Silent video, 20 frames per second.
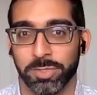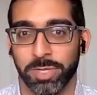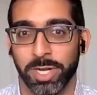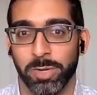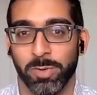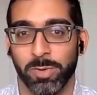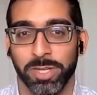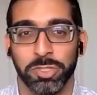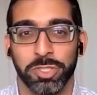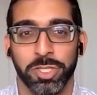it's a
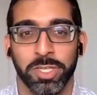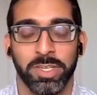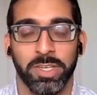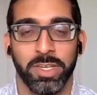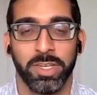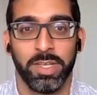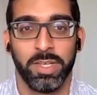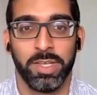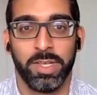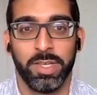great question.
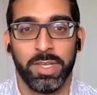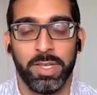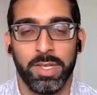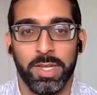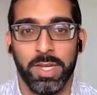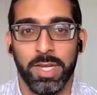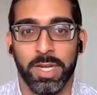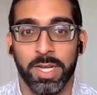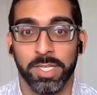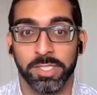
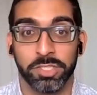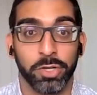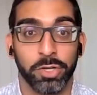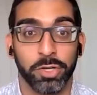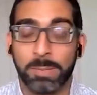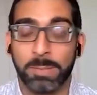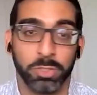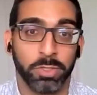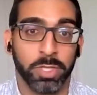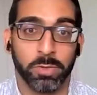So
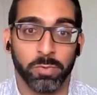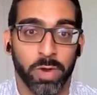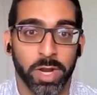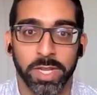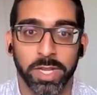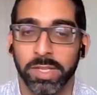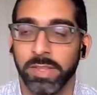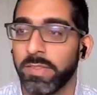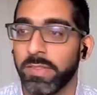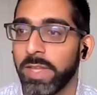you're absolutely
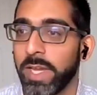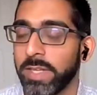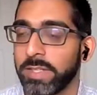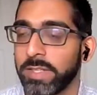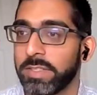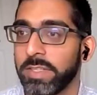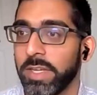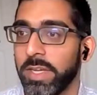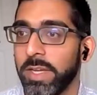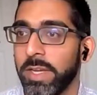right
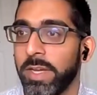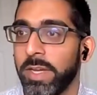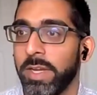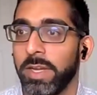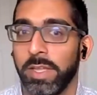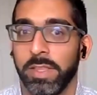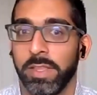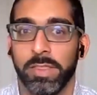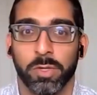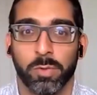that
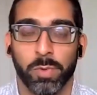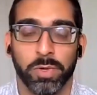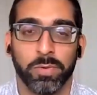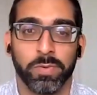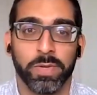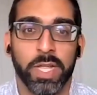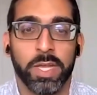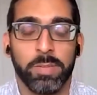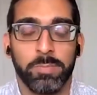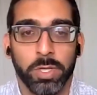the grid
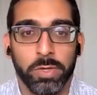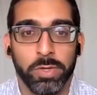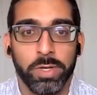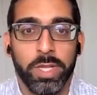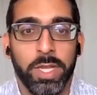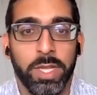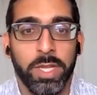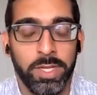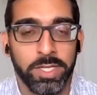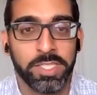
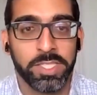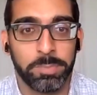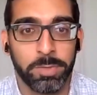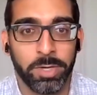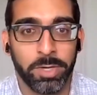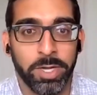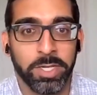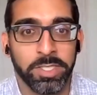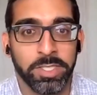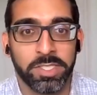reliability
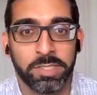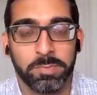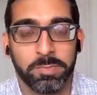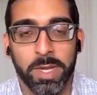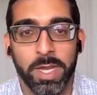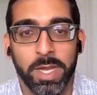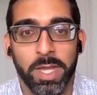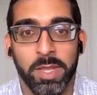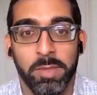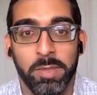experienced
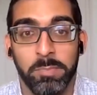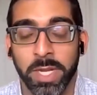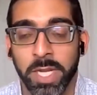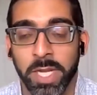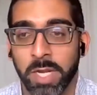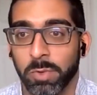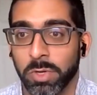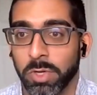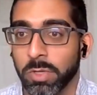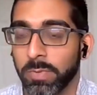by
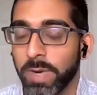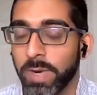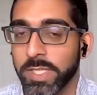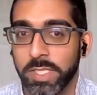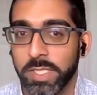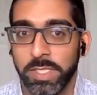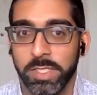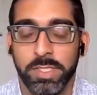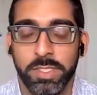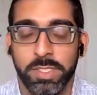many rural
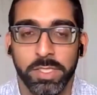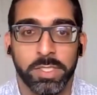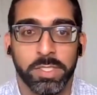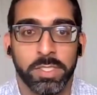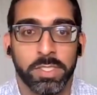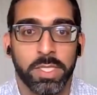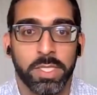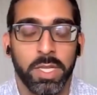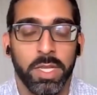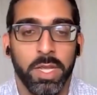residents
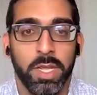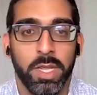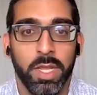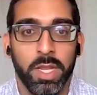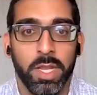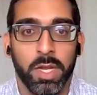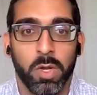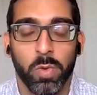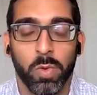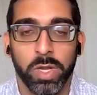is
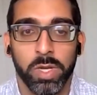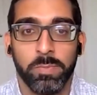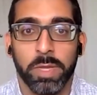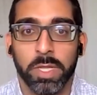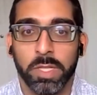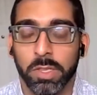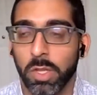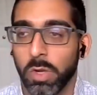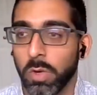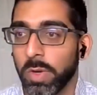quite a
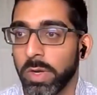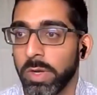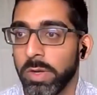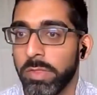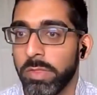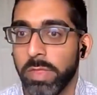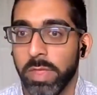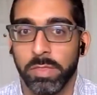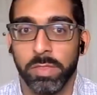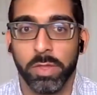bit
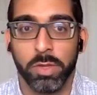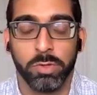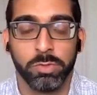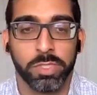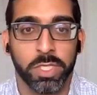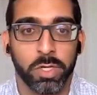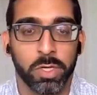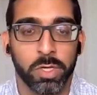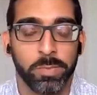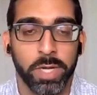lower than
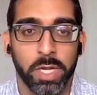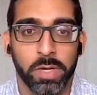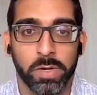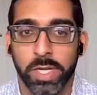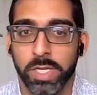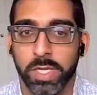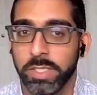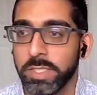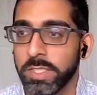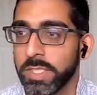those in urban
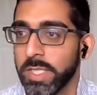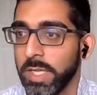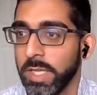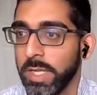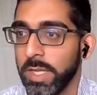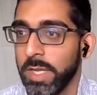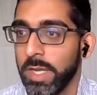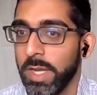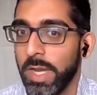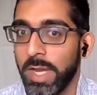areas.
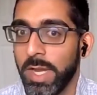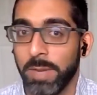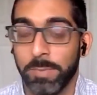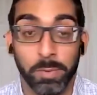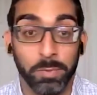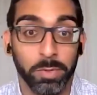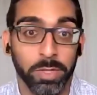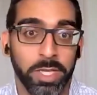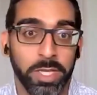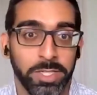But
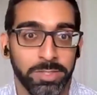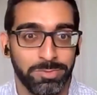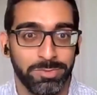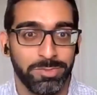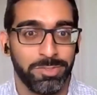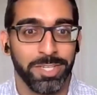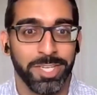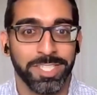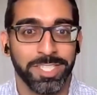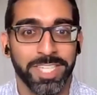it really
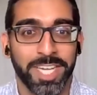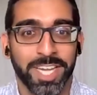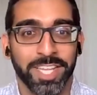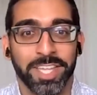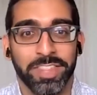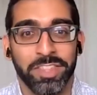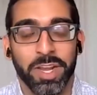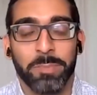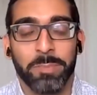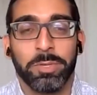does
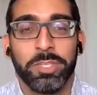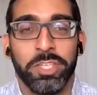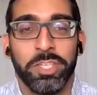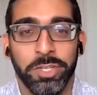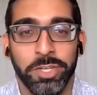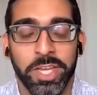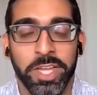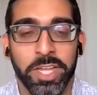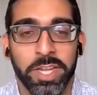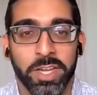highlight the
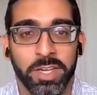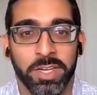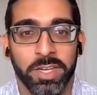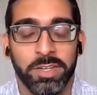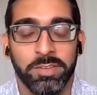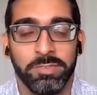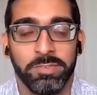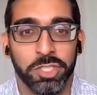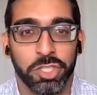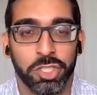opportunity
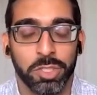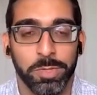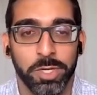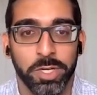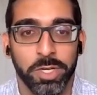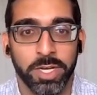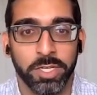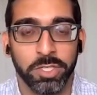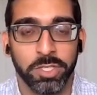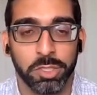of
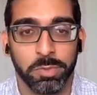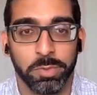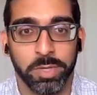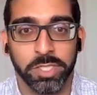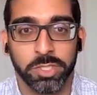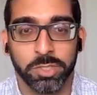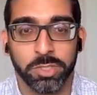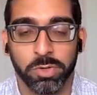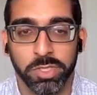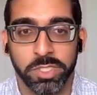distributed energy
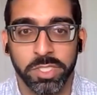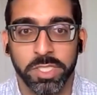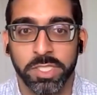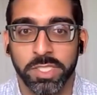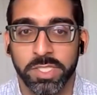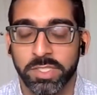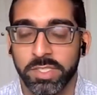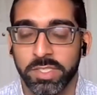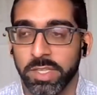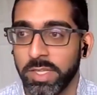
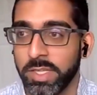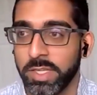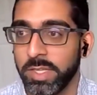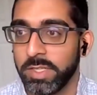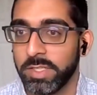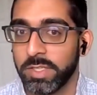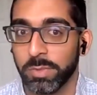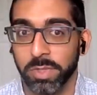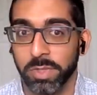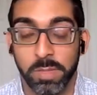resources to
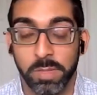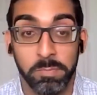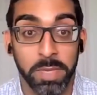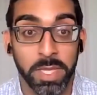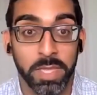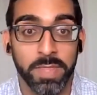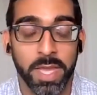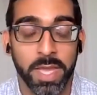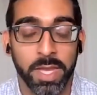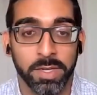really
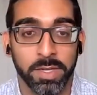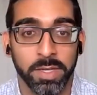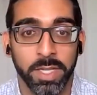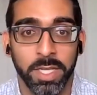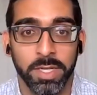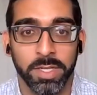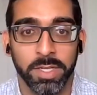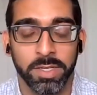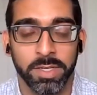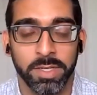meet that
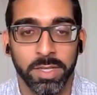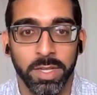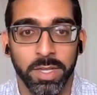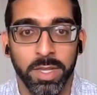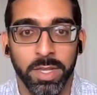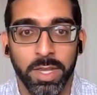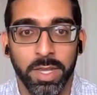need and